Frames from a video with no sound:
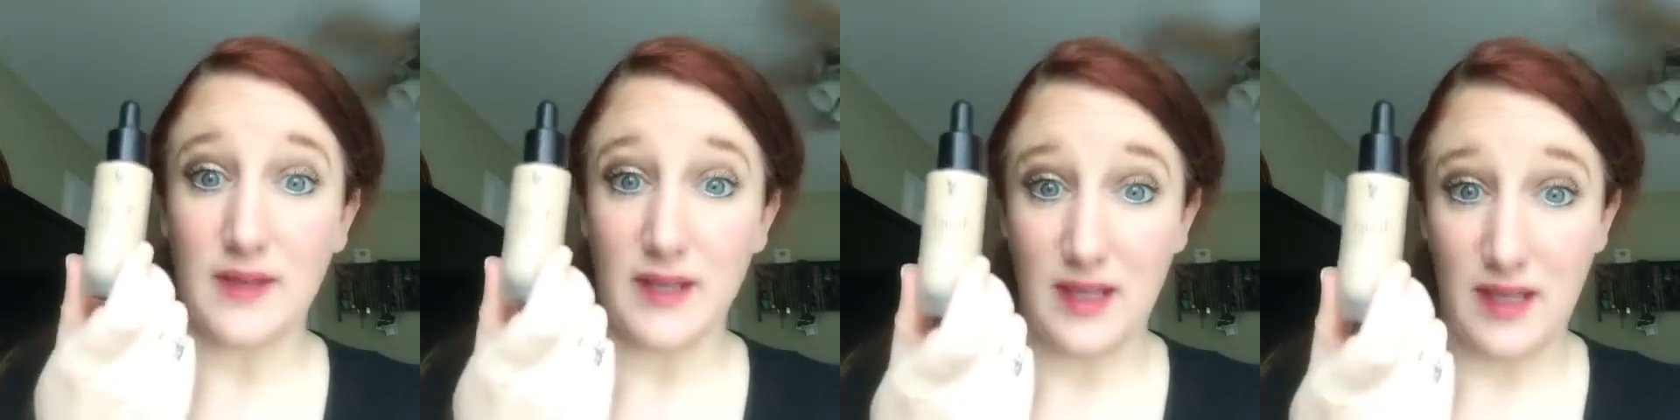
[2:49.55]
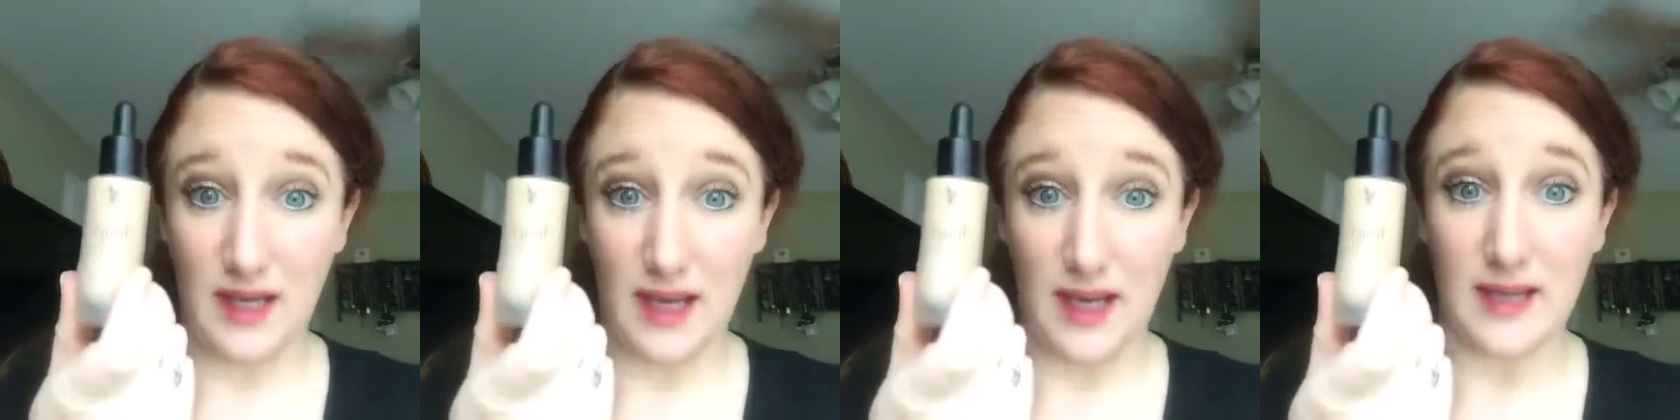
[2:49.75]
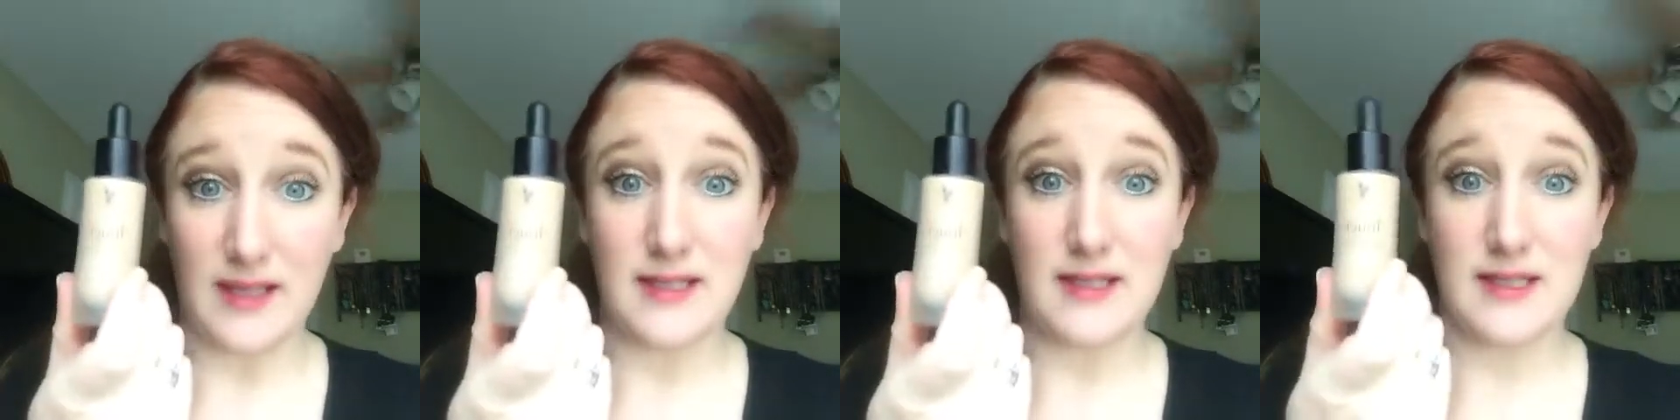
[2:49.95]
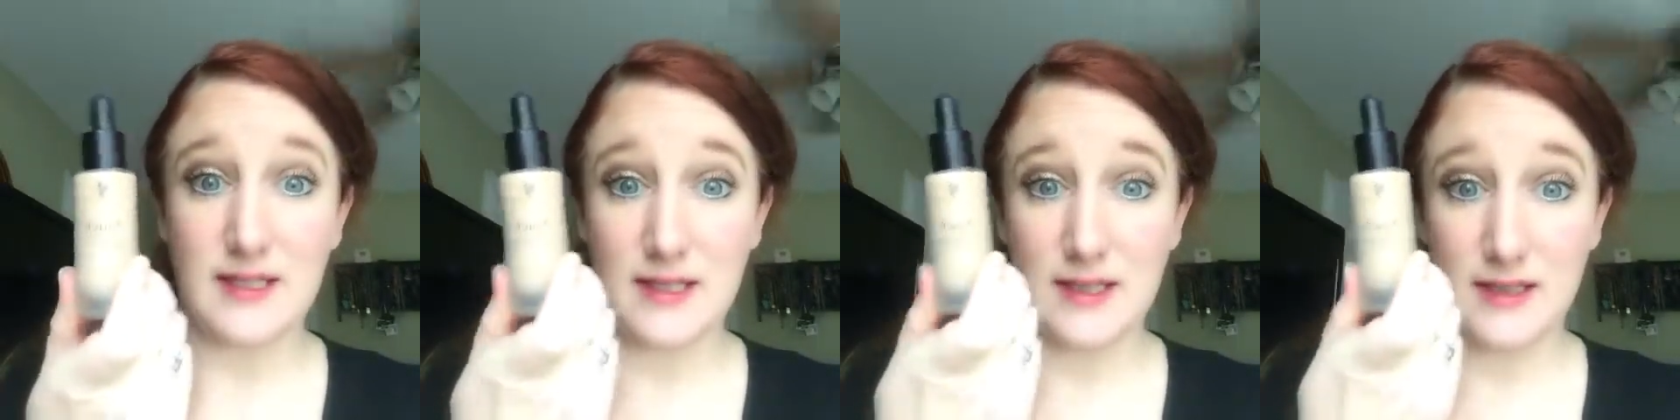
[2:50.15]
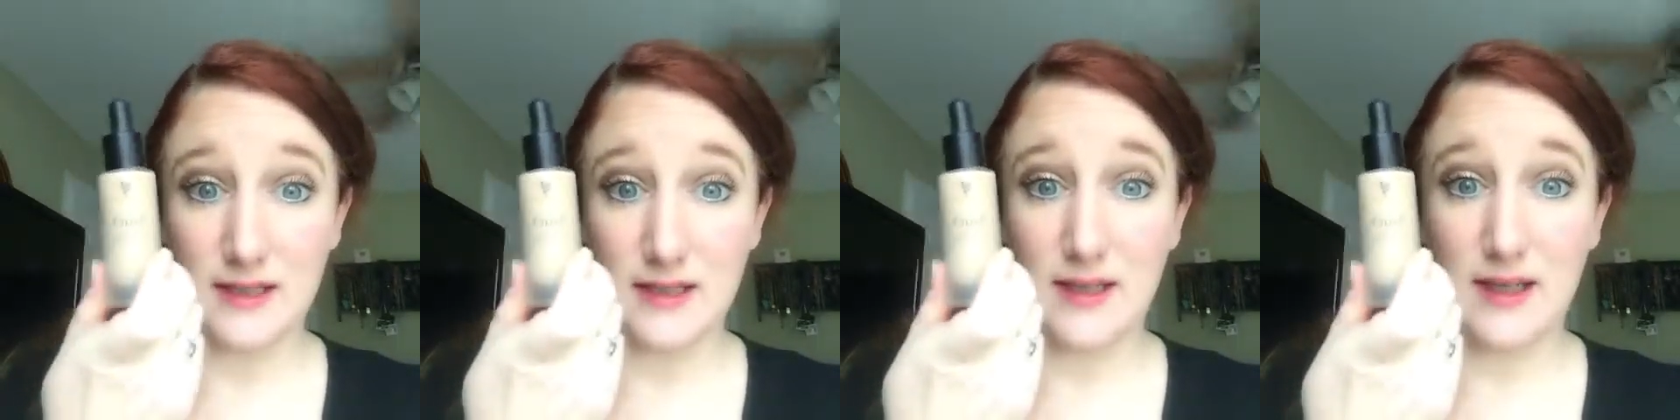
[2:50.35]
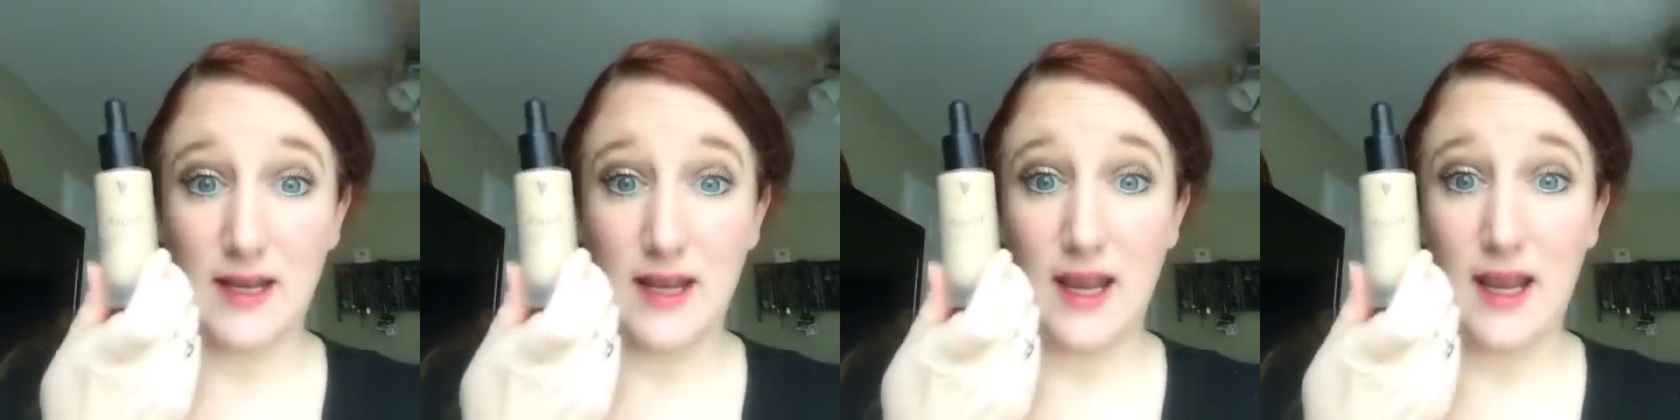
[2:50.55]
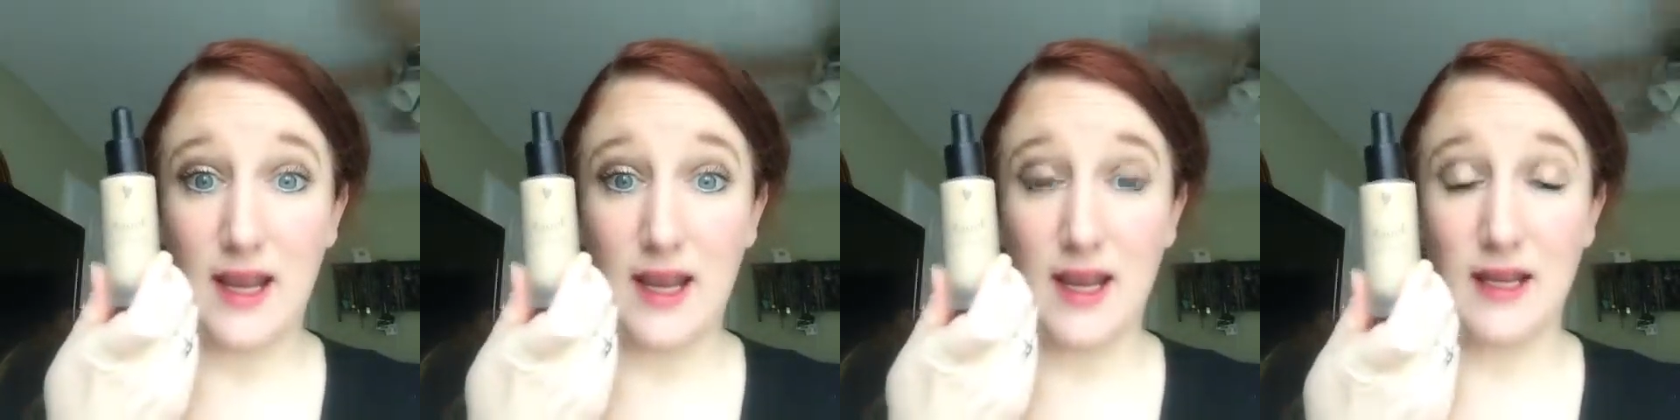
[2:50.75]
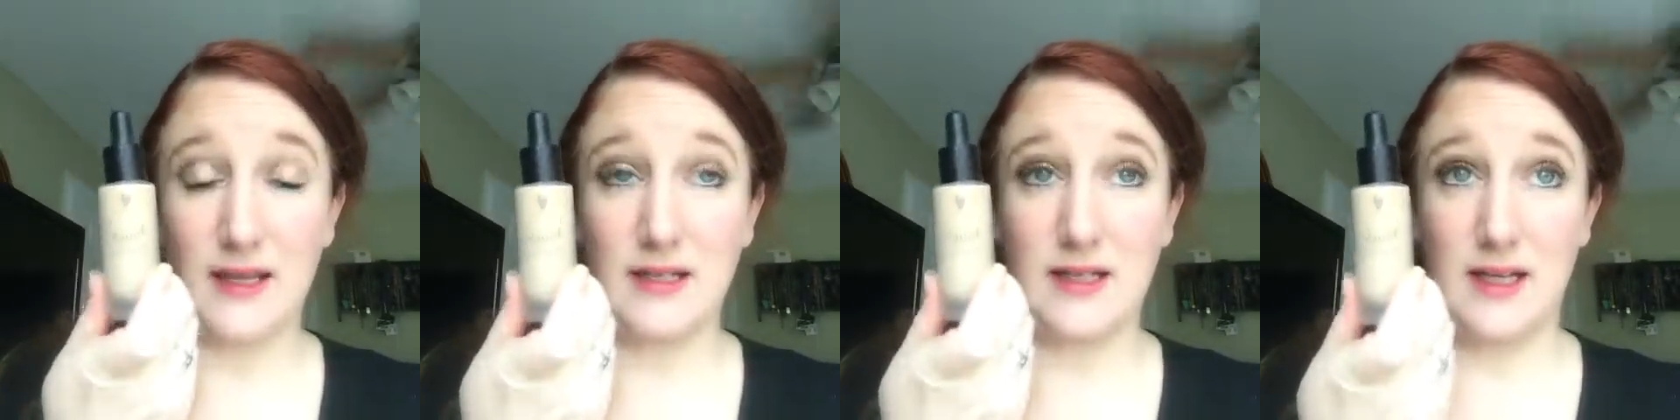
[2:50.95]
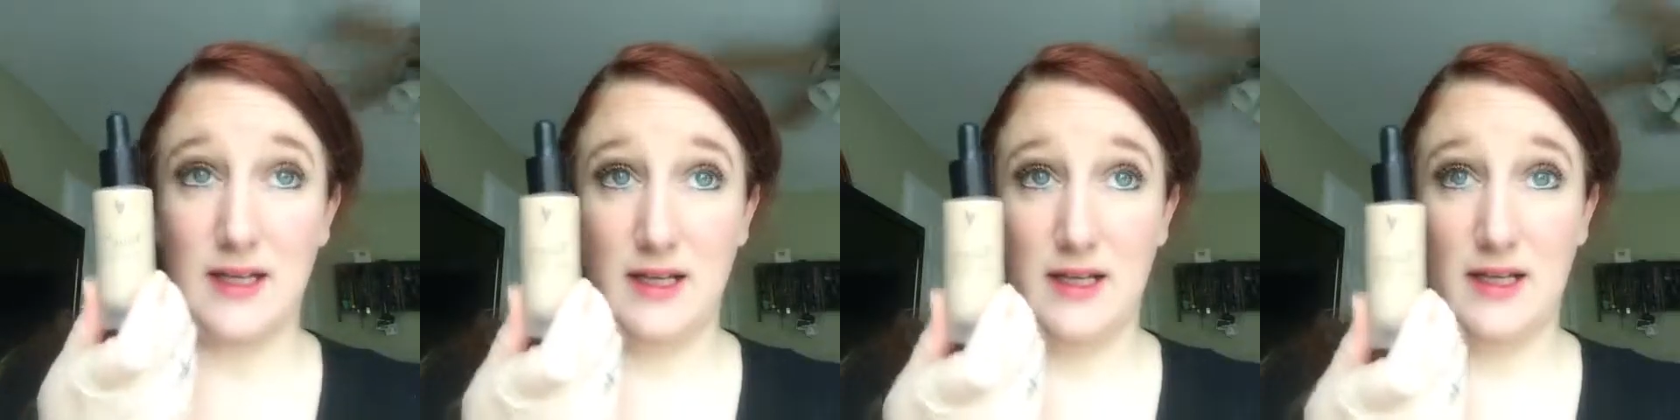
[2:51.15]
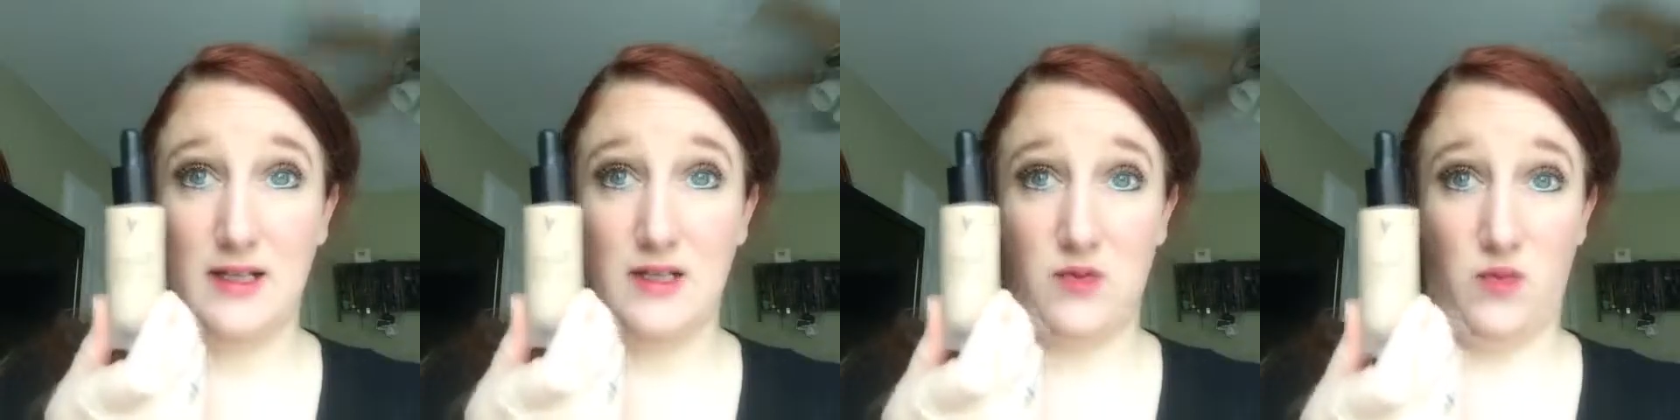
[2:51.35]
Yes, and
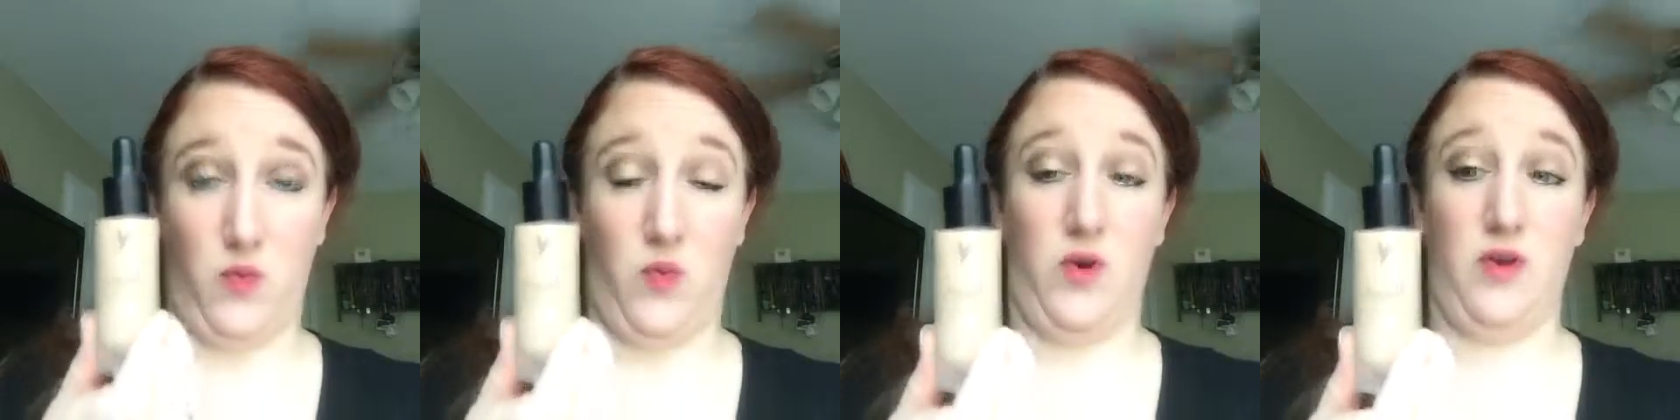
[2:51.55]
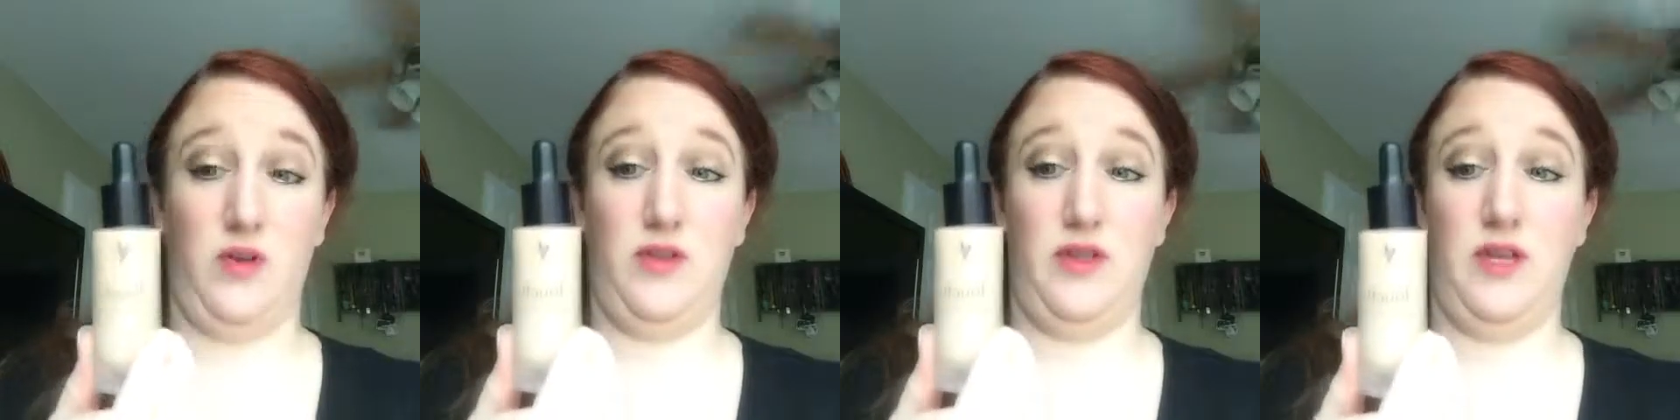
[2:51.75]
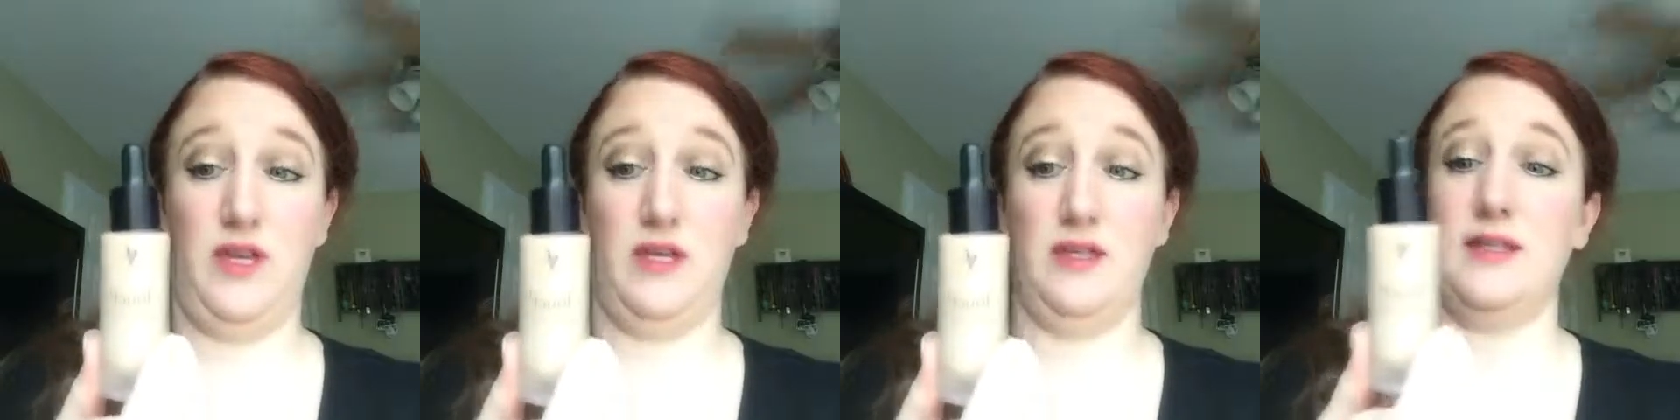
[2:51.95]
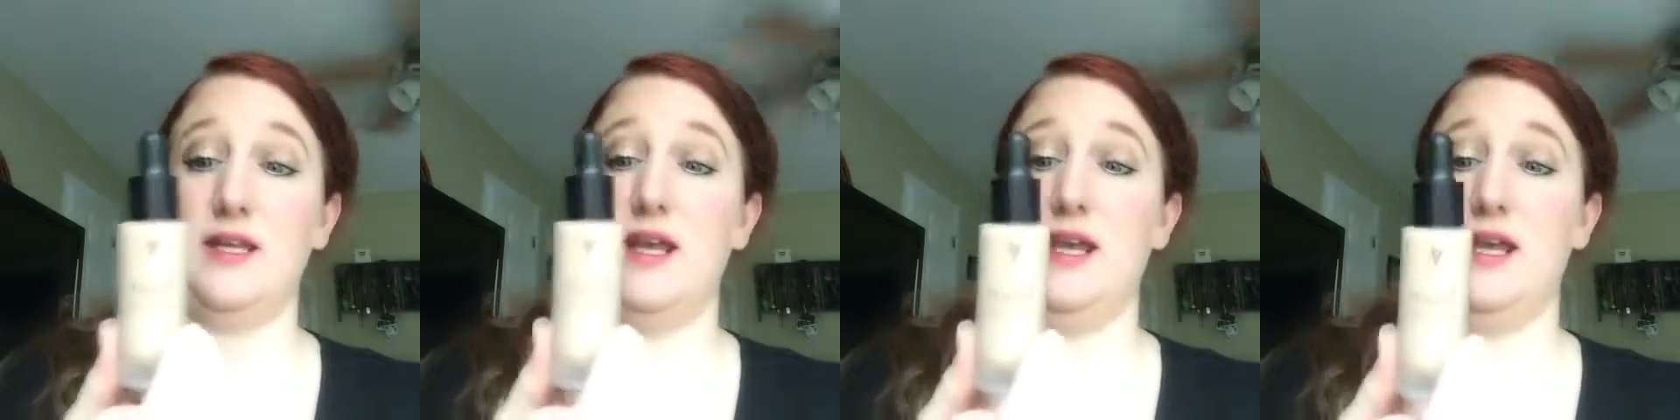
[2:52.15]
it is worth it,